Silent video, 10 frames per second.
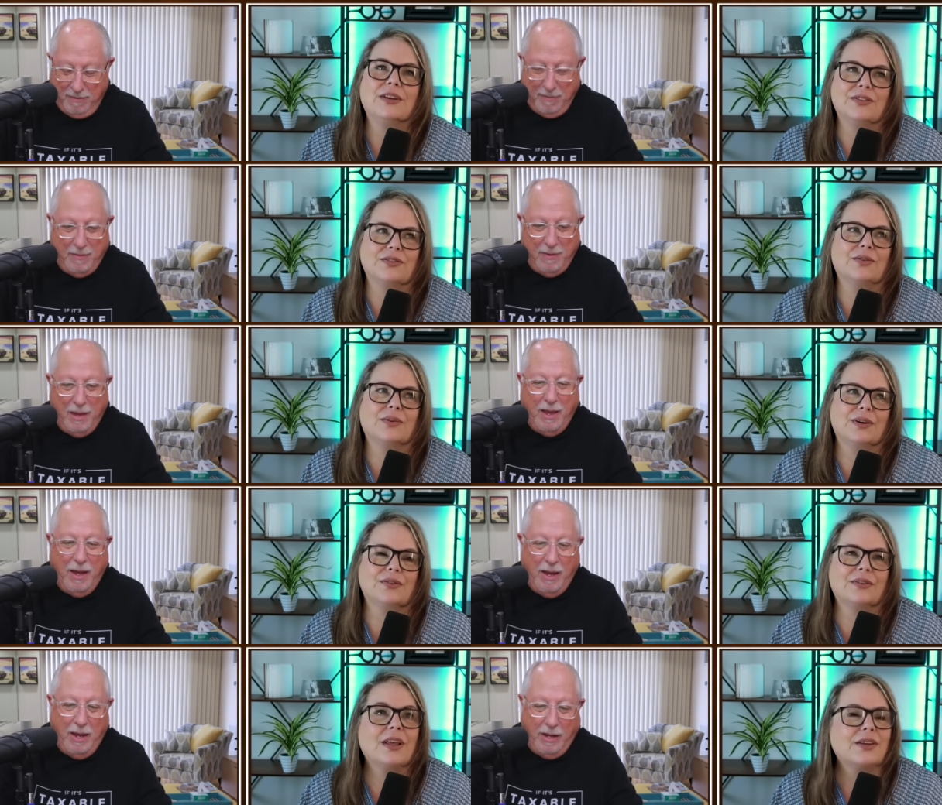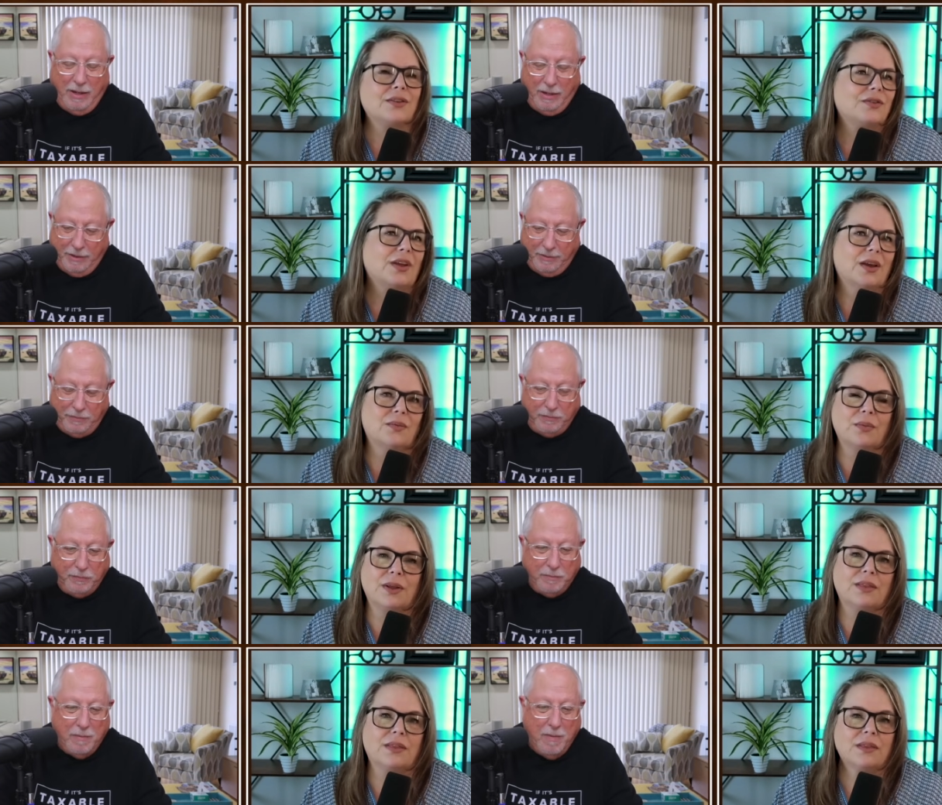Speaker 1: stories, like you said,
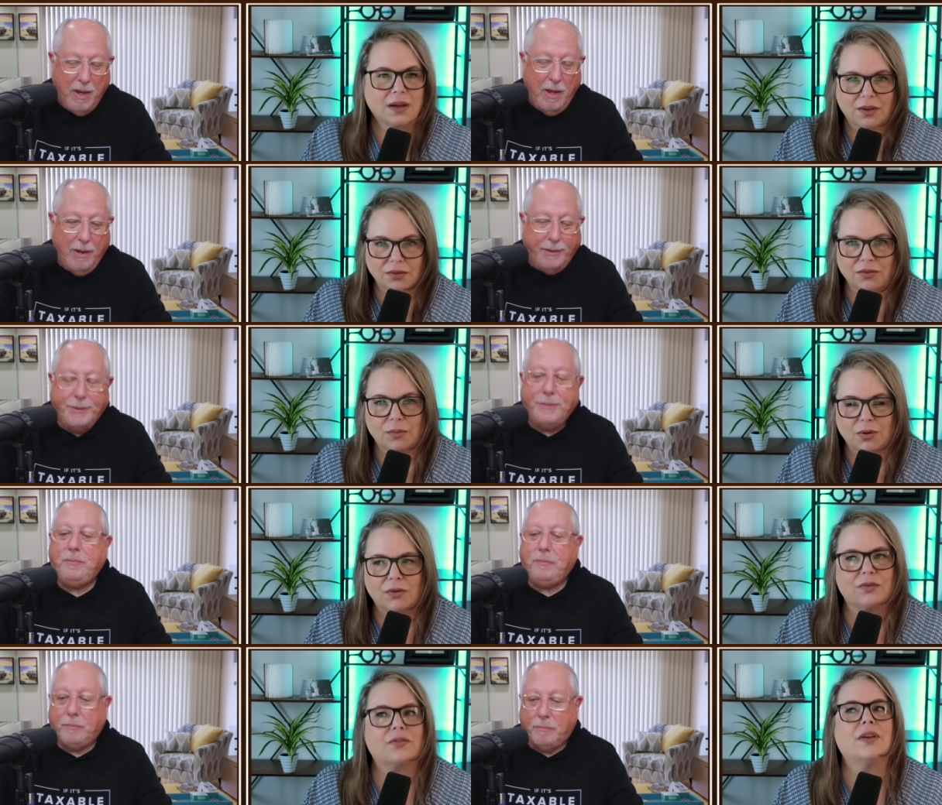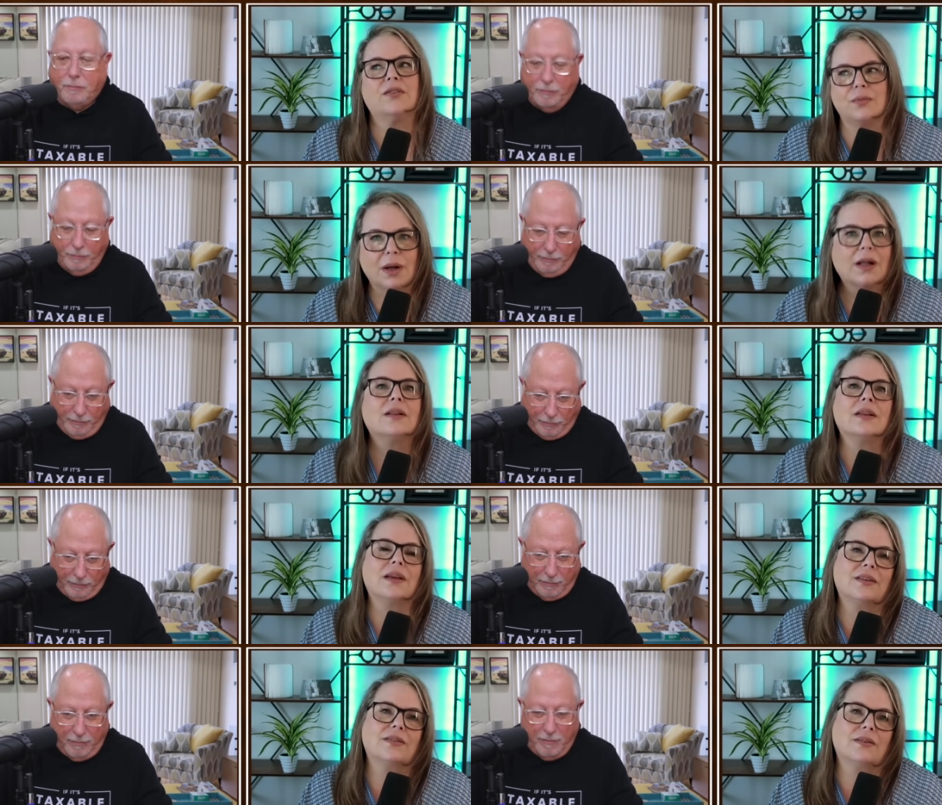with the customers as well
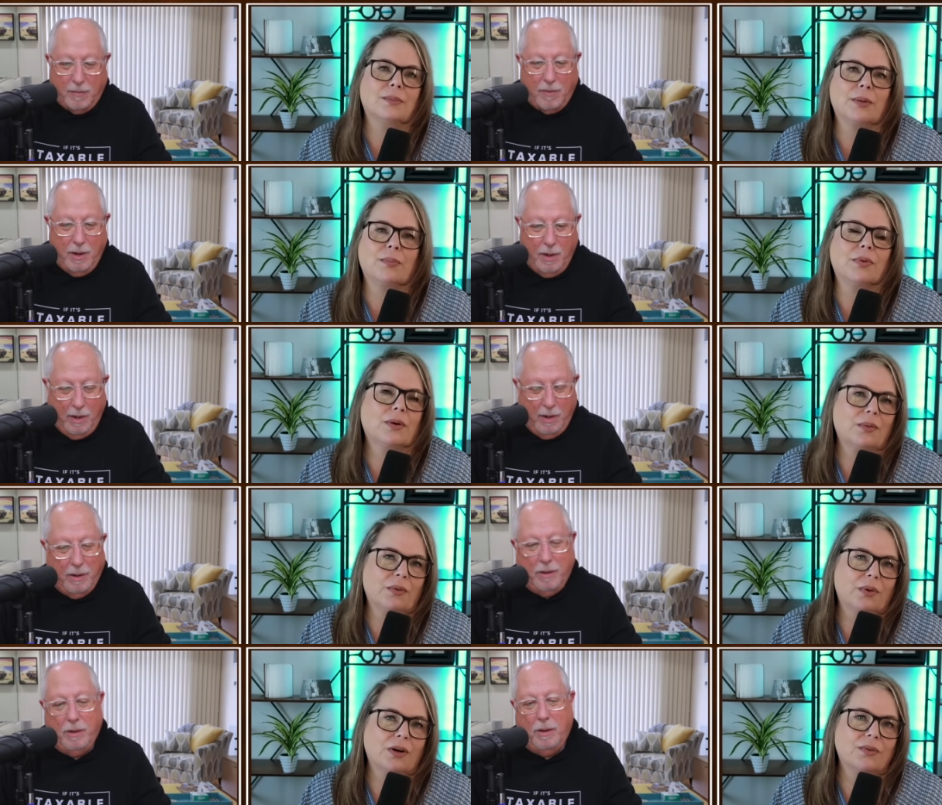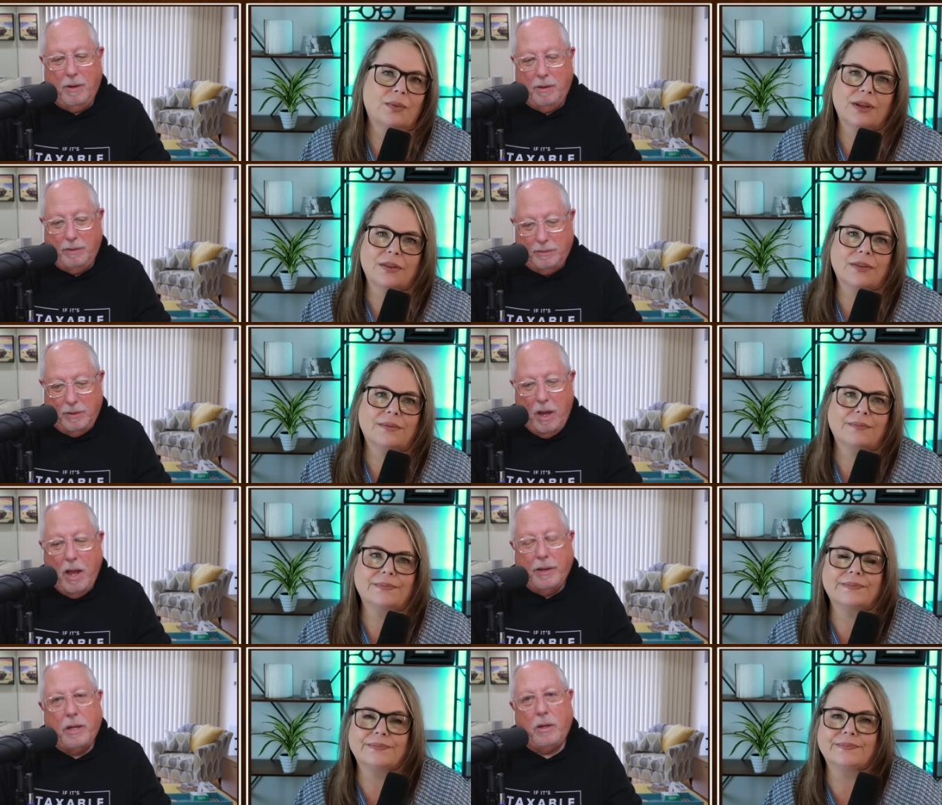as the people that we worked with.
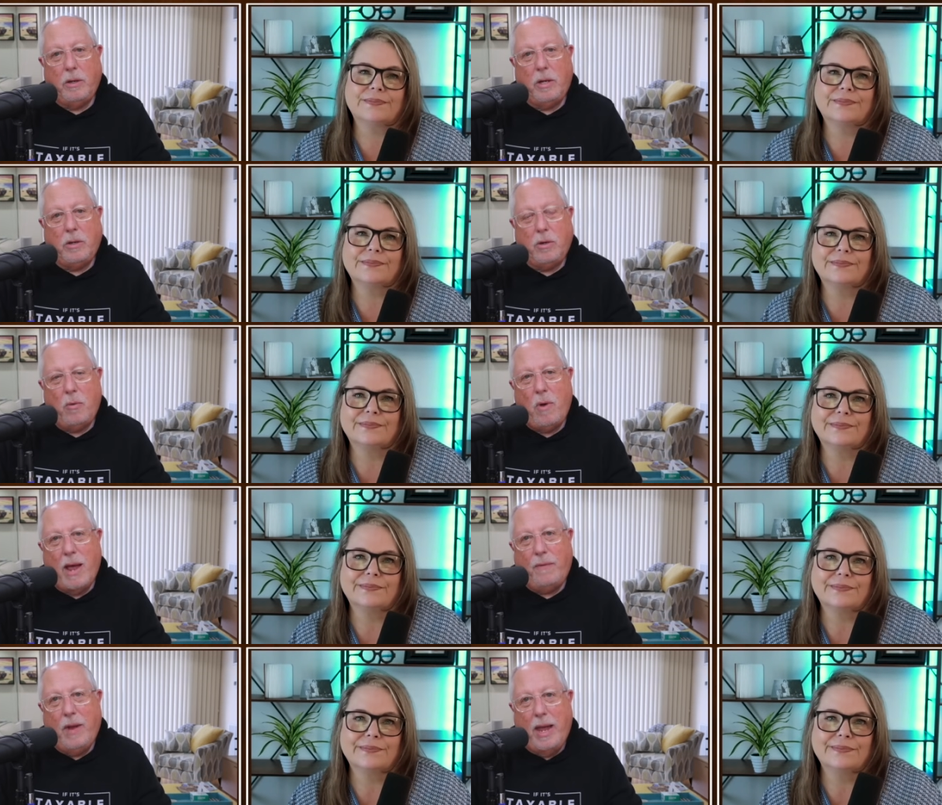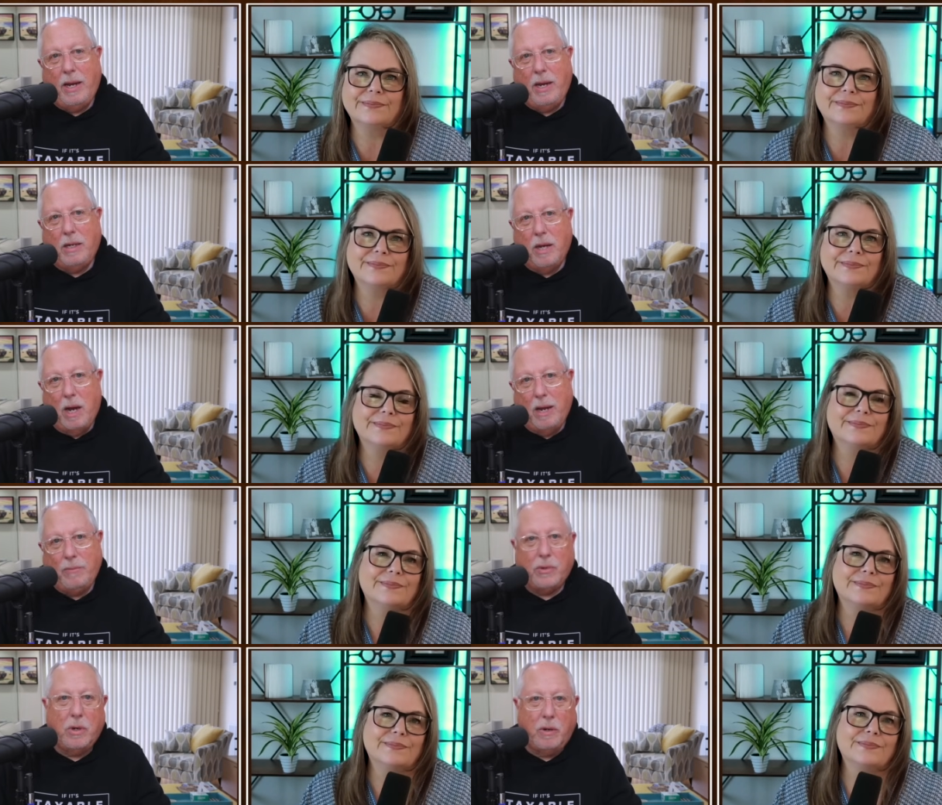
Speaker 2: Did, did you have any
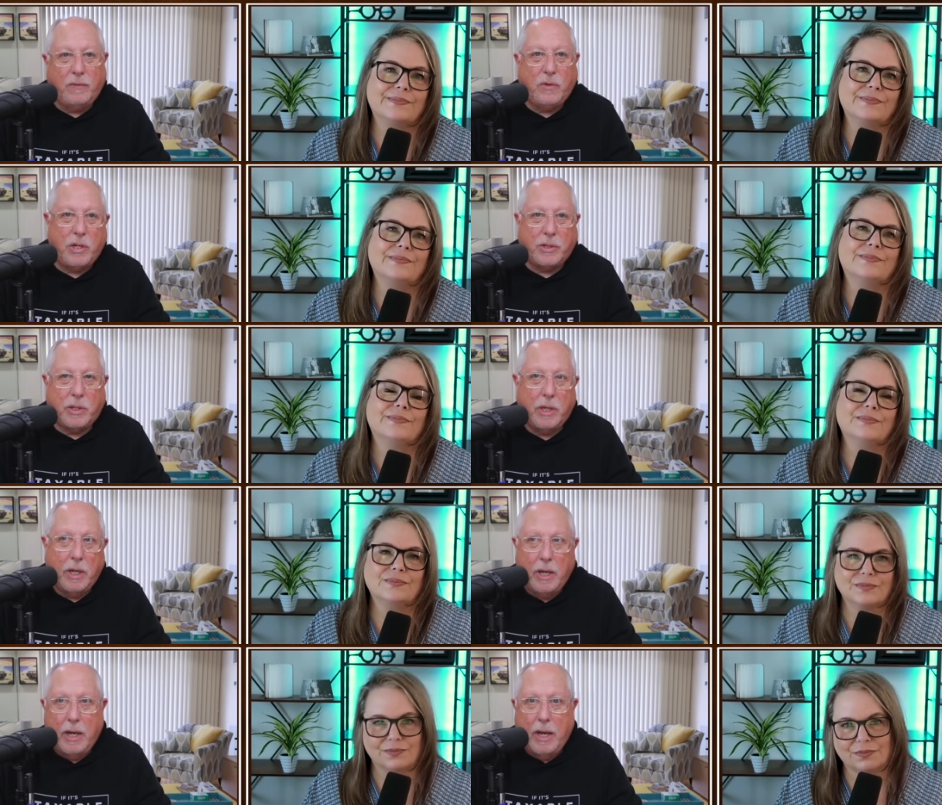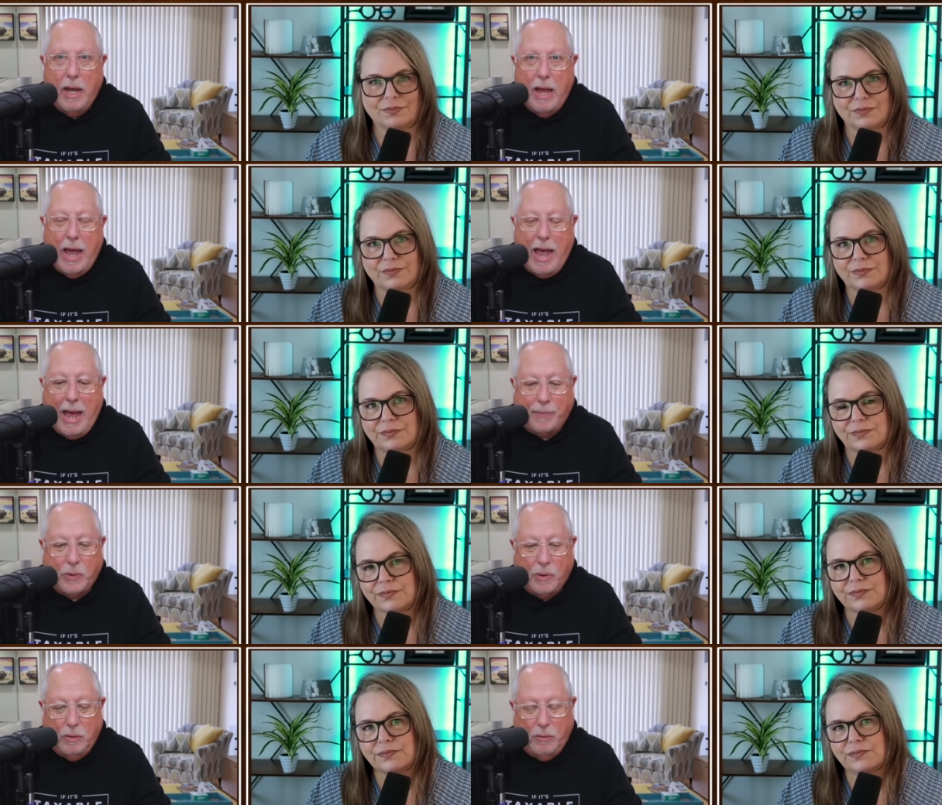times of just
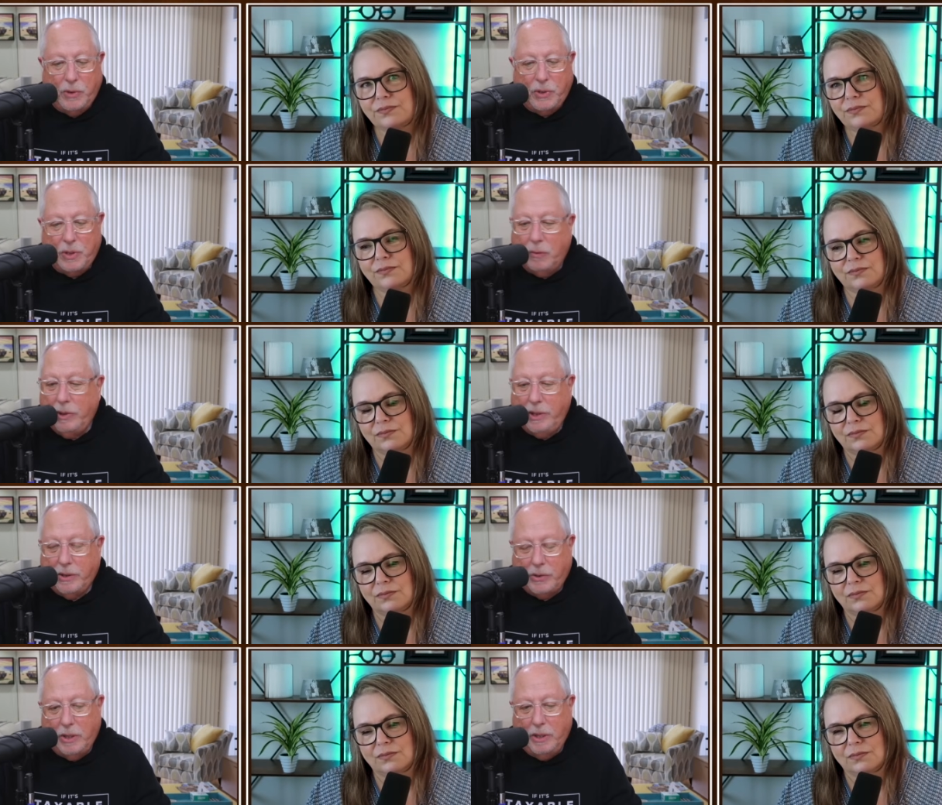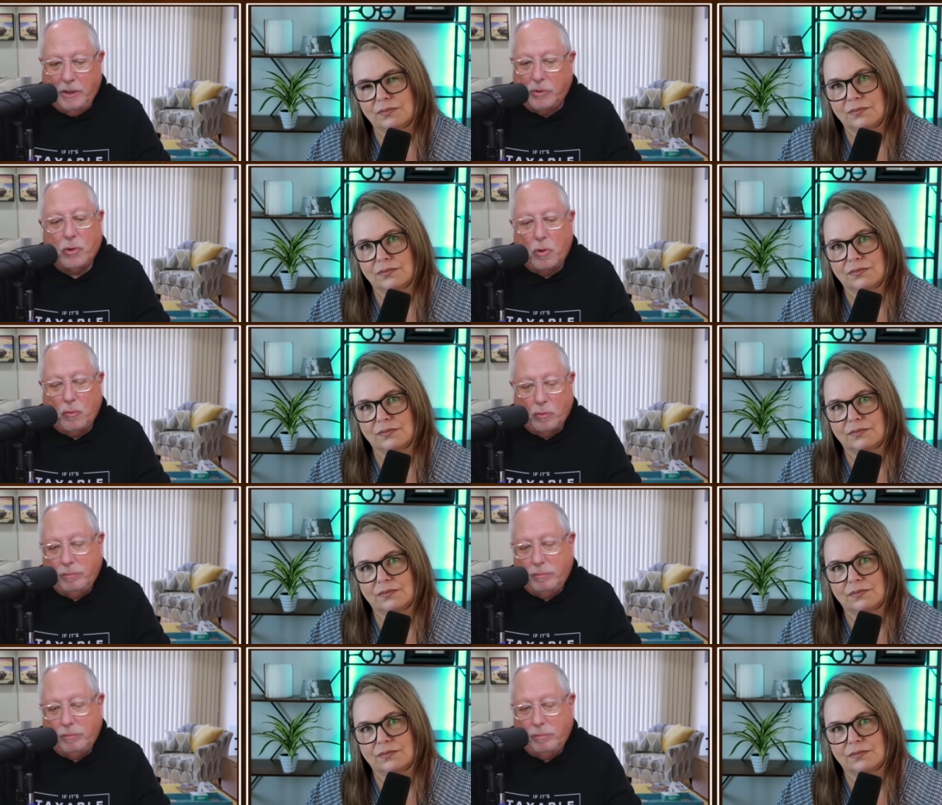absolute silliness in the showroom?